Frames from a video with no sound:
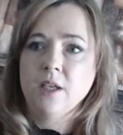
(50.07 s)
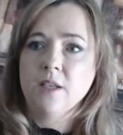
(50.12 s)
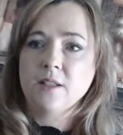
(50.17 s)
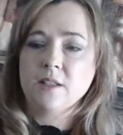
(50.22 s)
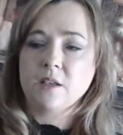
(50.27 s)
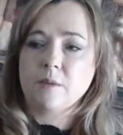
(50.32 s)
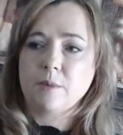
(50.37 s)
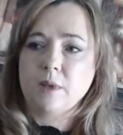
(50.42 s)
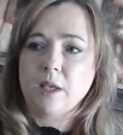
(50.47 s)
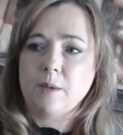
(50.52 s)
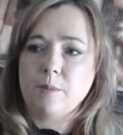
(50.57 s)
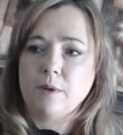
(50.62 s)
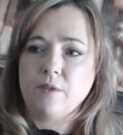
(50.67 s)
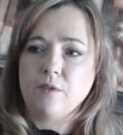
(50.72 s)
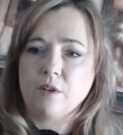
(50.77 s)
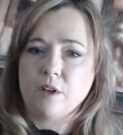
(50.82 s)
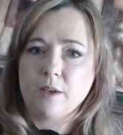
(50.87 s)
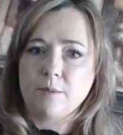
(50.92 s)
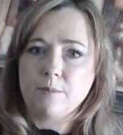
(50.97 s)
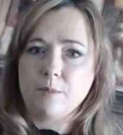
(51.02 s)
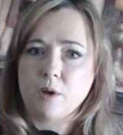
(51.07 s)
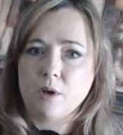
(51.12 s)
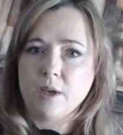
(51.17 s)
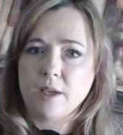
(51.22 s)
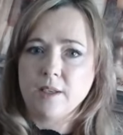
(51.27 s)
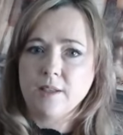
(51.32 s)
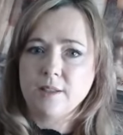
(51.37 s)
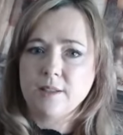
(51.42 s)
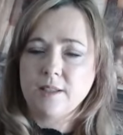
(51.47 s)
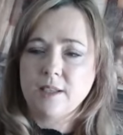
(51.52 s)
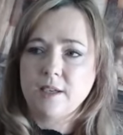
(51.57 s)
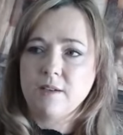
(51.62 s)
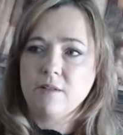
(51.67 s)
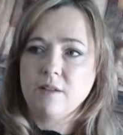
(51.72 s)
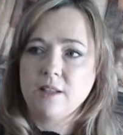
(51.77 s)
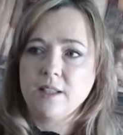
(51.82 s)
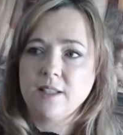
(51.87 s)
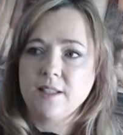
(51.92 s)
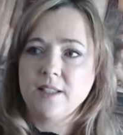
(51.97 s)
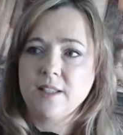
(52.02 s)
So I'm keeping very biased here
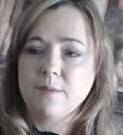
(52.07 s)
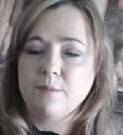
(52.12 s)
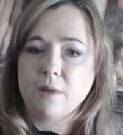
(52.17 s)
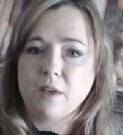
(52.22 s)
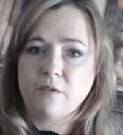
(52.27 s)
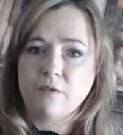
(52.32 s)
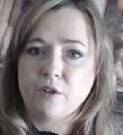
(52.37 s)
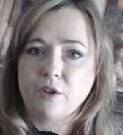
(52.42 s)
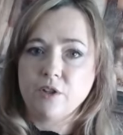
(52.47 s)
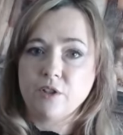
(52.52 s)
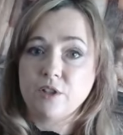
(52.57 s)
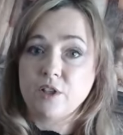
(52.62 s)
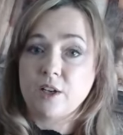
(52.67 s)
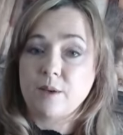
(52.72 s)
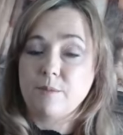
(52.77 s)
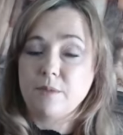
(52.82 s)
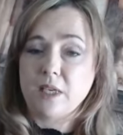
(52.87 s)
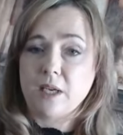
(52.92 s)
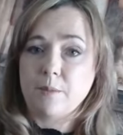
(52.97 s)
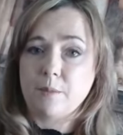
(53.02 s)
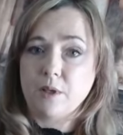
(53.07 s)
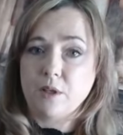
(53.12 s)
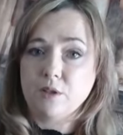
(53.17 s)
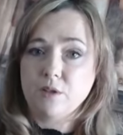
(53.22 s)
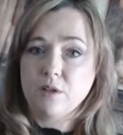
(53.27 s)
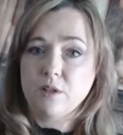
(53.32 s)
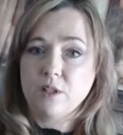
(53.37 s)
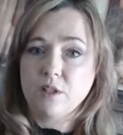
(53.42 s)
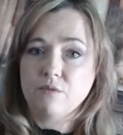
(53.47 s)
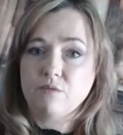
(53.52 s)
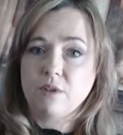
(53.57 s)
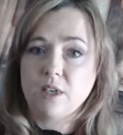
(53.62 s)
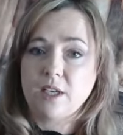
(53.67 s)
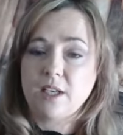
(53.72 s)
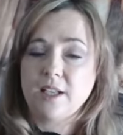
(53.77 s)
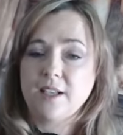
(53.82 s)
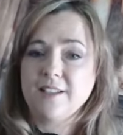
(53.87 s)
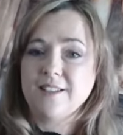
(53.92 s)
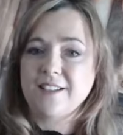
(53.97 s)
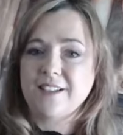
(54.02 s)
and this is my first time tap into this
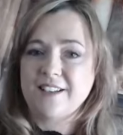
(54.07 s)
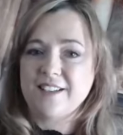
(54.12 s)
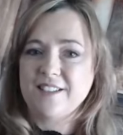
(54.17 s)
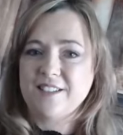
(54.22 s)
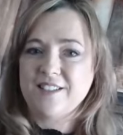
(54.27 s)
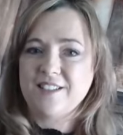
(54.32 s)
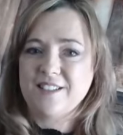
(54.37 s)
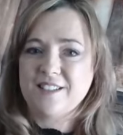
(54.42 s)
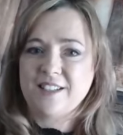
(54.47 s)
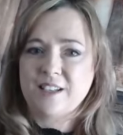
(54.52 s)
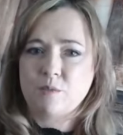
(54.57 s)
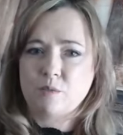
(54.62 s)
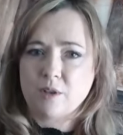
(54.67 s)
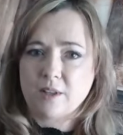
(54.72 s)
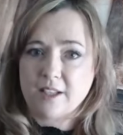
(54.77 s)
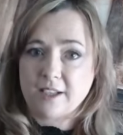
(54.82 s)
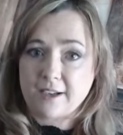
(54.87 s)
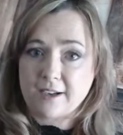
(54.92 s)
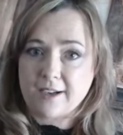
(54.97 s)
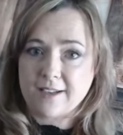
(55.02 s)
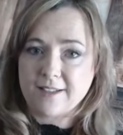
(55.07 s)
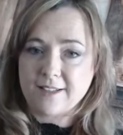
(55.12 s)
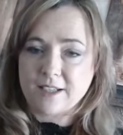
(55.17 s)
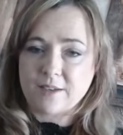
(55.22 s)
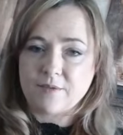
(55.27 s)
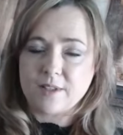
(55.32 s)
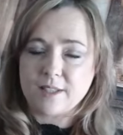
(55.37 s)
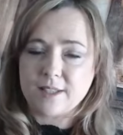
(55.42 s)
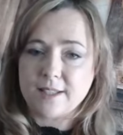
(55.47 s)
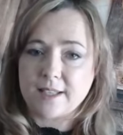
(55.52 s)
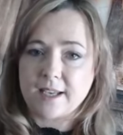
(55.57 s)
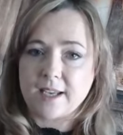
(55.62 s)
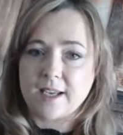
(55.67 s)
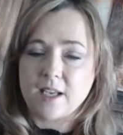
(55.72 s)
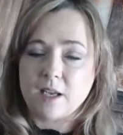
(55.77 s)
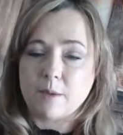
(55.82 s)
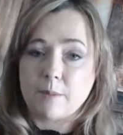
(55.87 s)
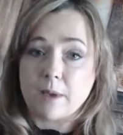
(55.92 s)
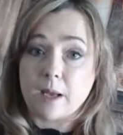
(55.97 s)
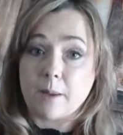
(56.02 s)
reading. So let's just see what the cards have to say
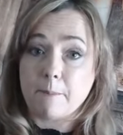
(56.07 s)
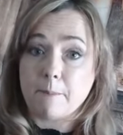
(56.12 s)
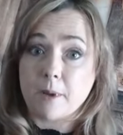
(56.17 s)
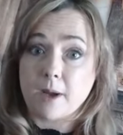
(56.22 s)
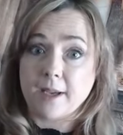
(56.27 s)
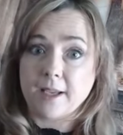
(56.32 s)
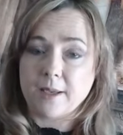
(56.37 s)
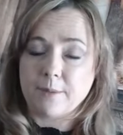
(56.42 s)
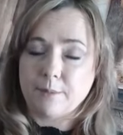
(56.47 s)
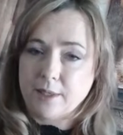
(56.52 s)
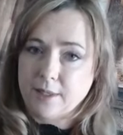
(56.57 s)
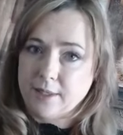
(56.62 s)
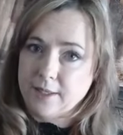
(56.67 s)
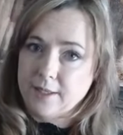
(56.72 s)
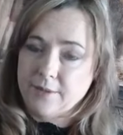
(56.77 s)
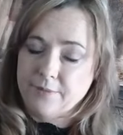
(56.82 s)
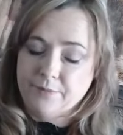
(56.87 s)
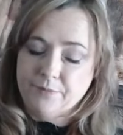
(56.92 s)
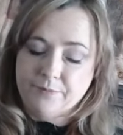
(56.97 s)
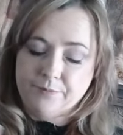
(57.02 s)
about Mica Miller.